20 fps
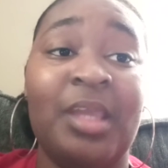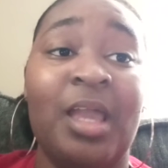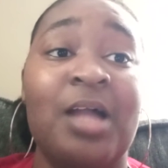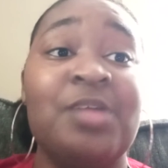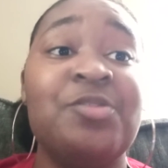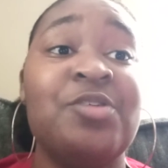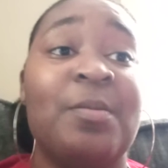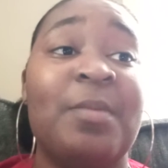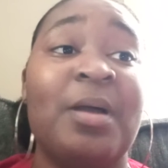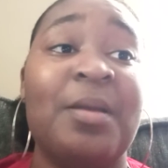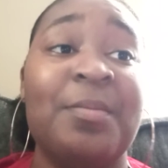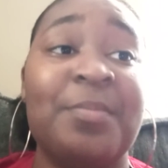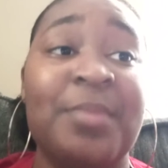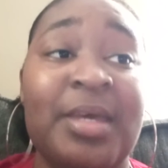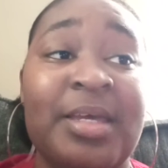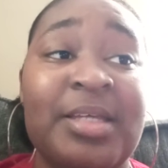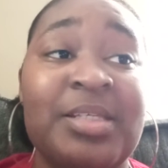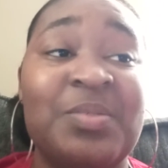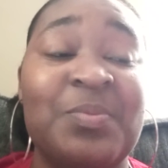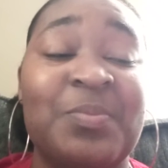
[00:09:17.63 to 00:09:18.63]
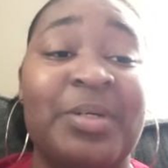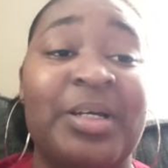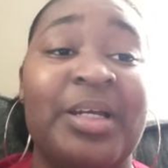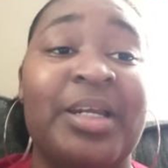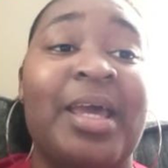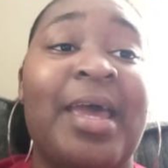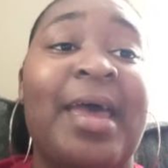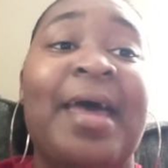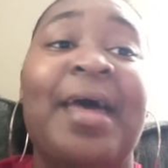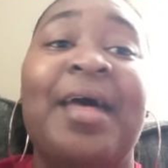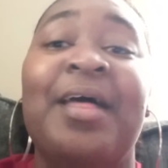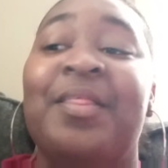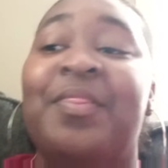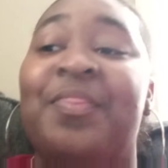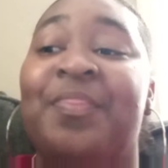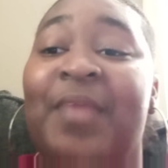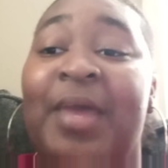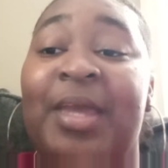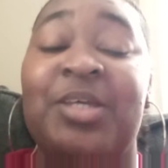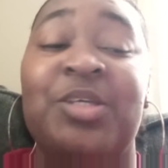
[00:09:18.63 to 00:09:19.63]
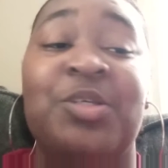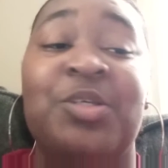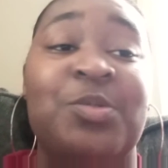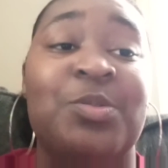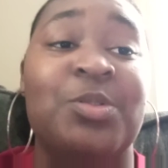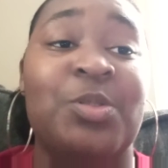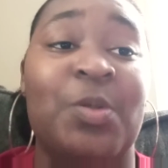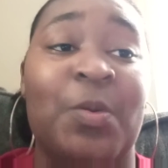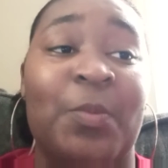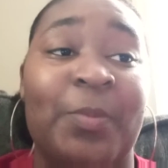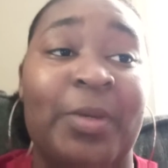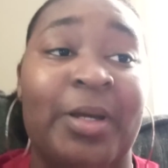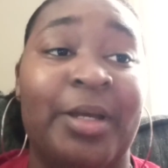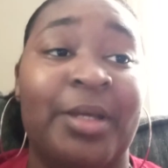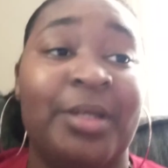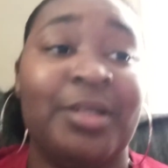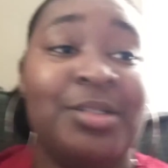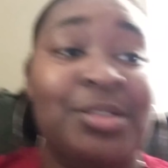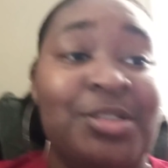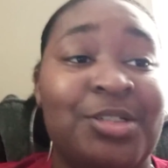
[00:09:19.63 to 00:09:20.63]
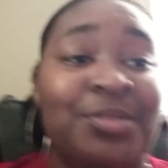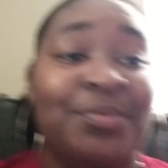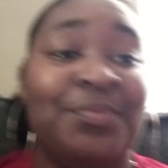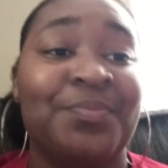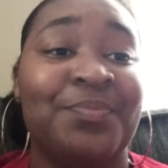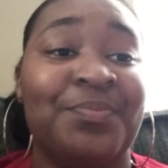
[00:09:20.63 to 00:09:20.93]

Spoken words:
I try my best, but thank you so much.